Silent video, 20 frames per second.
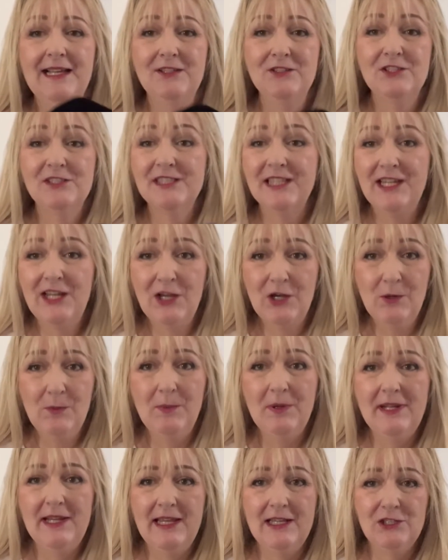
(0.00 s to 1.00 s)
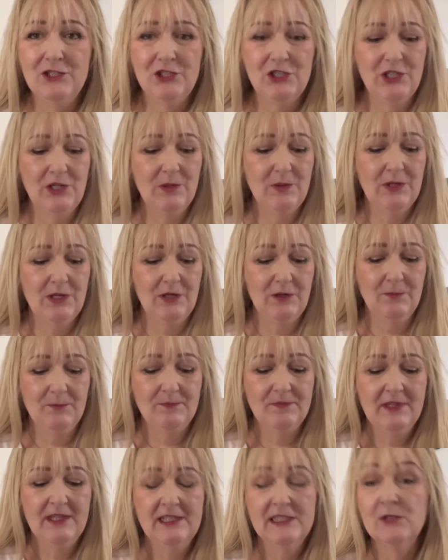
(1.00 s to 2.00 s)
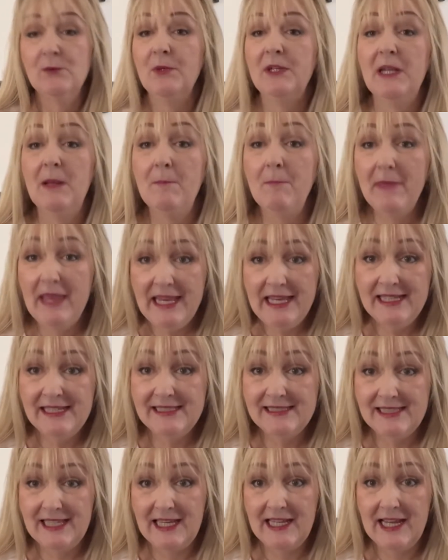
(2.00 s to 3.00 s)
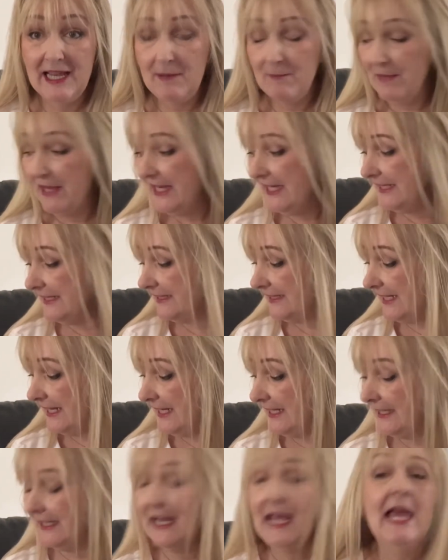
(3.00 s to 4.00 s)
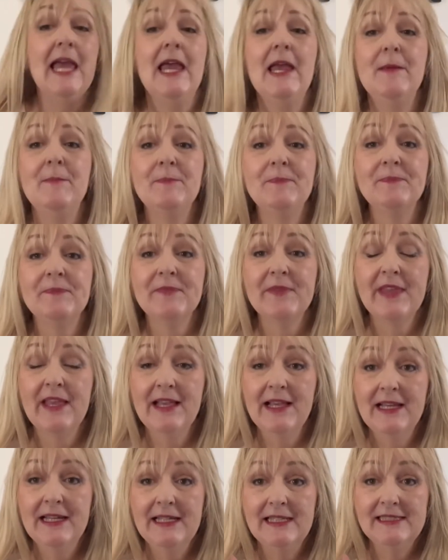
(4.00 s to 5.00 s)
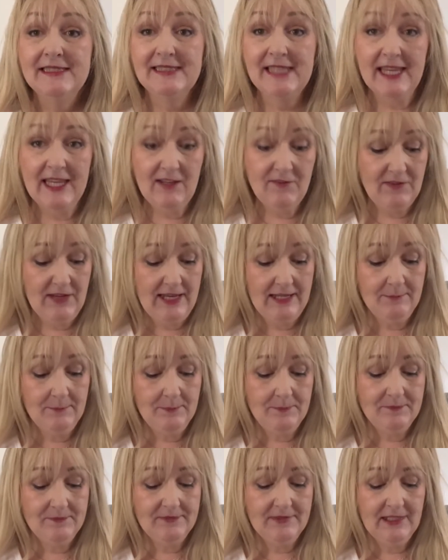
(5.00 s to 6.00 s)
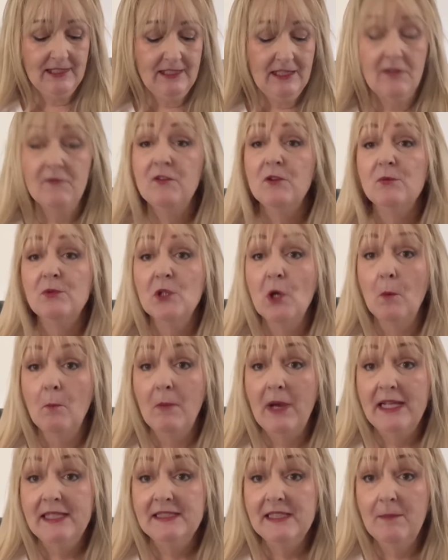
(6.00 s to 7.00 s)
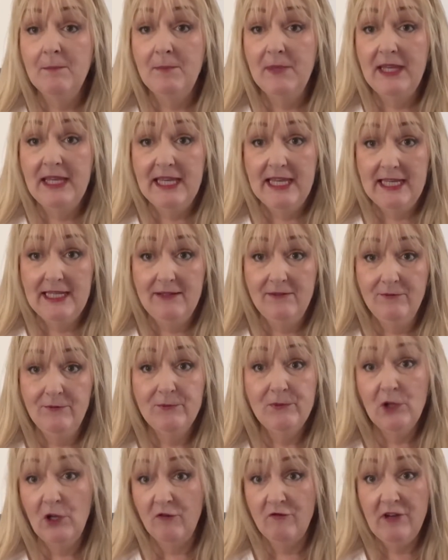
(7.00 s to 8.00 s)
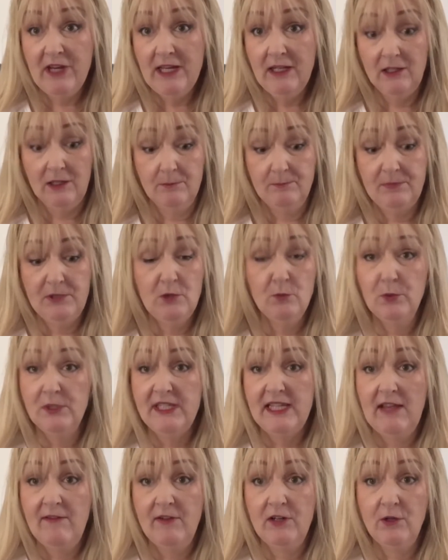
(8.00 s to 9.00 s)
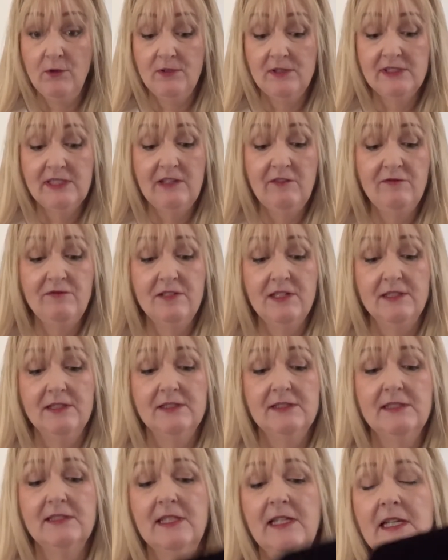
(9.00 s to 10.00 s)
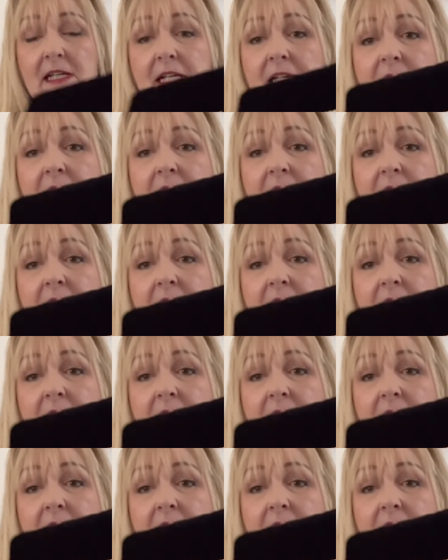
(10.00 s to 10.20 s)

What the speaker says: Just going to open it and show you. So an amazing, amazing saving, if you don't mind it being not real. You would never know the difference.